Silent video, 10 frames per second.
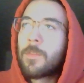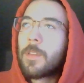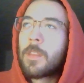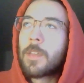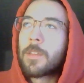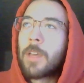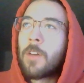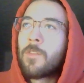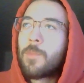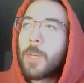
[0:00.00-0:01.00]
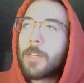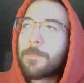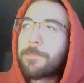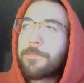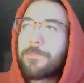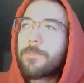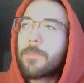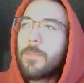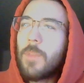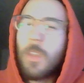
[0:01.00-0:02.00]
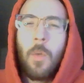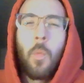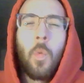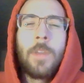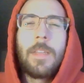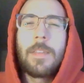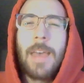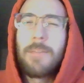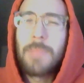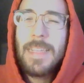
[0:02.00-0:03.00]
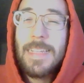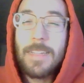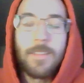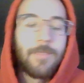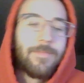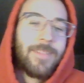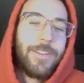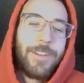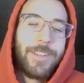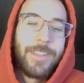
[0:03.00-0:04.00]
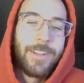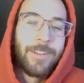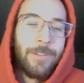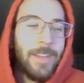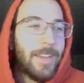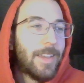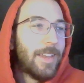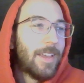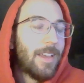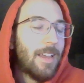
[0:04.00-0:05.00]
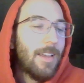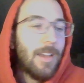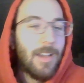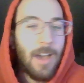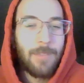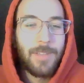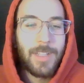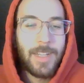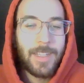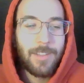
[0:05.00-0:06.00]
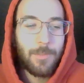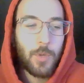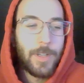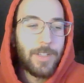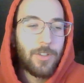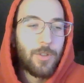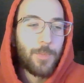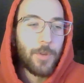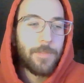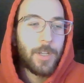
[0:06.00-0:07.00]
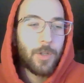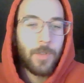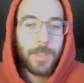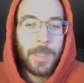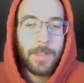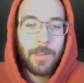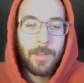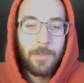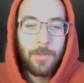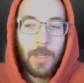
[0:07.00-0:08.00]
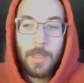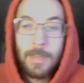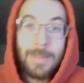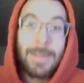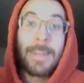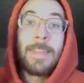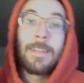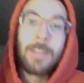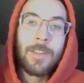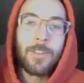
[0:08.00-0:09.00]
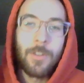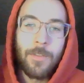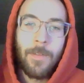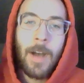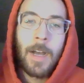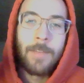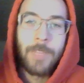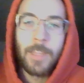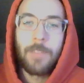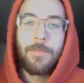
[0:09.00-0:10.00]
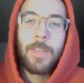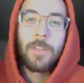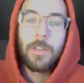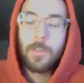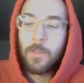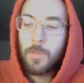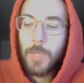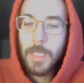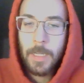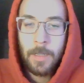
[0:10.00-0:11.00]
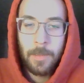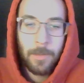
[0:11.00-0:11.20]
the self. But what does that mean? you know? I feel like it's a pretty superficial thing to need to survive in the physical, because